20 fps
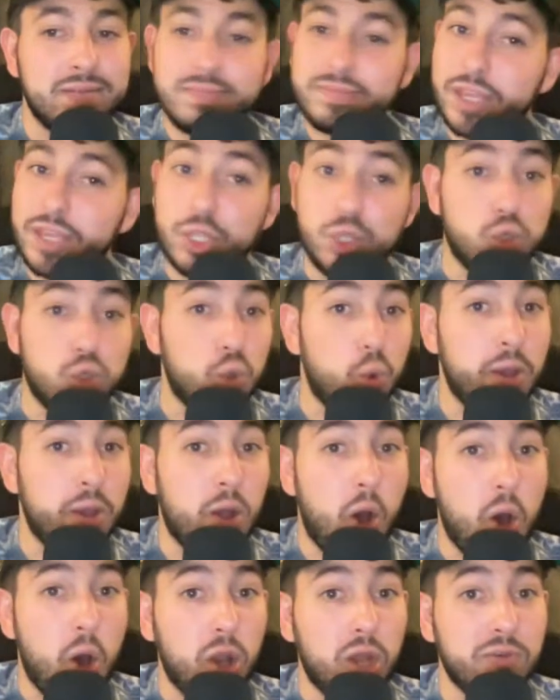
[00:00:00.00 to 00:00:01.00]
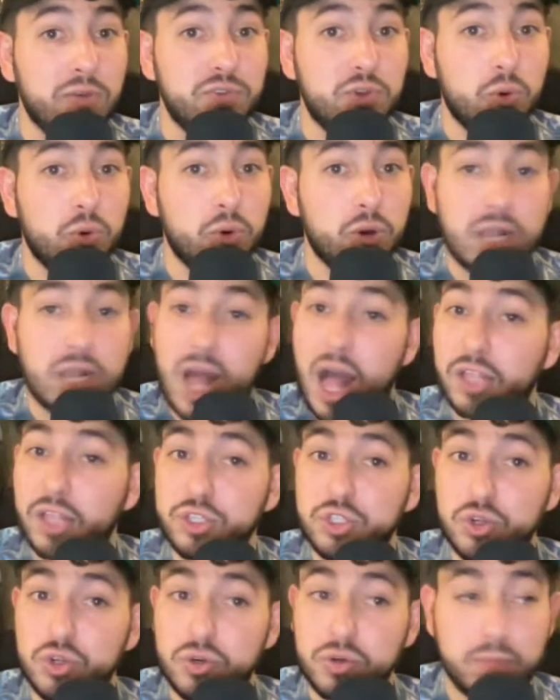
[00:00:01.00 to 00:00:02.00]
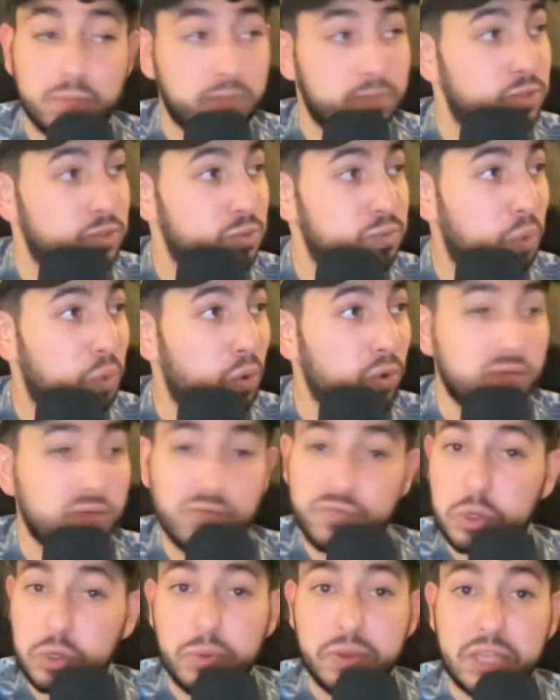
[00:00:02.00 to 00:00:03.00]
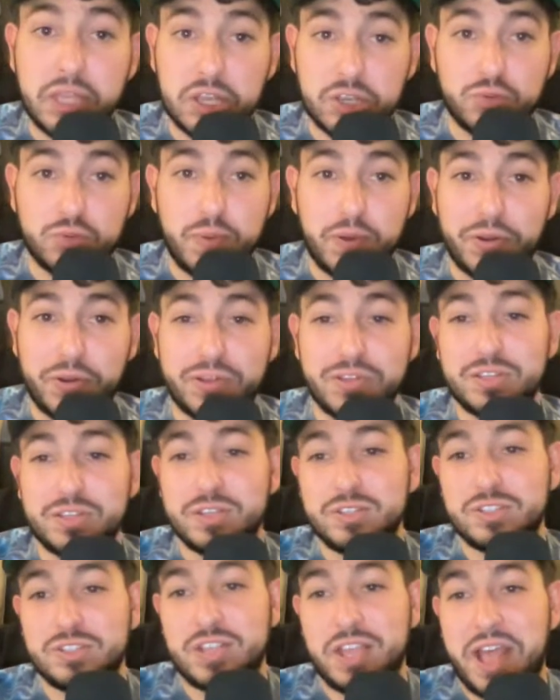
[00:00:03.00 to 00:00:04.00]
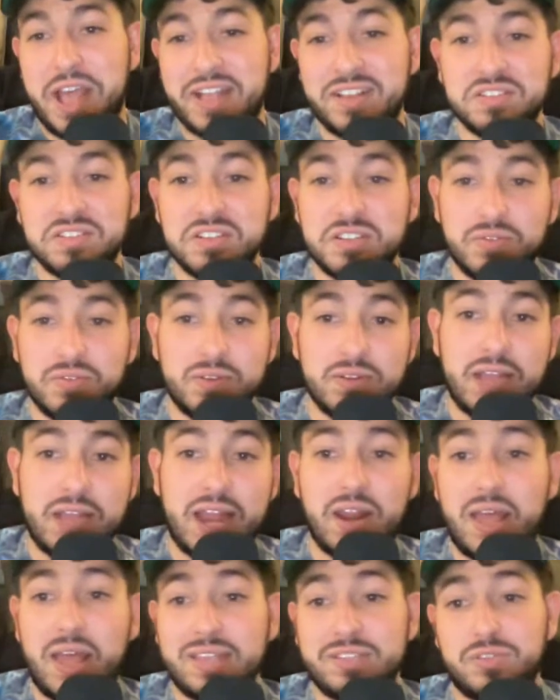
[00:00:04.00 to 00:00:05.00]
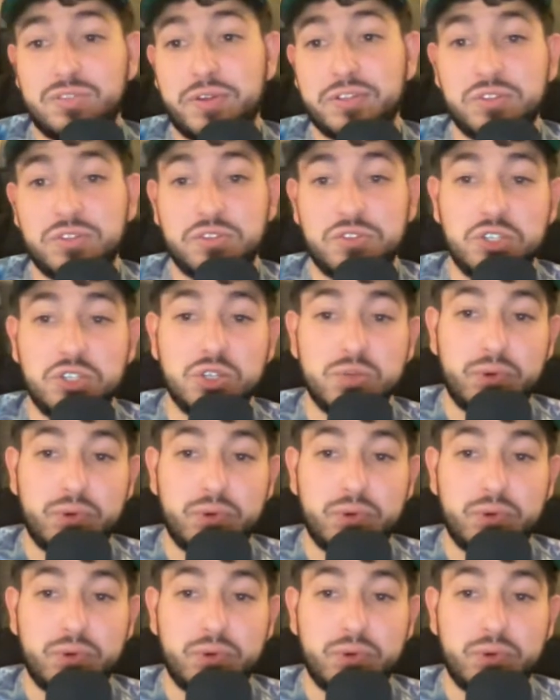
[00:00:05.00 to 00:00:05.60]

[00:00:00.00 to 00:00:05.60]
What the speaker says: enjoy all of your concert sport viewing experiences as the rest of the season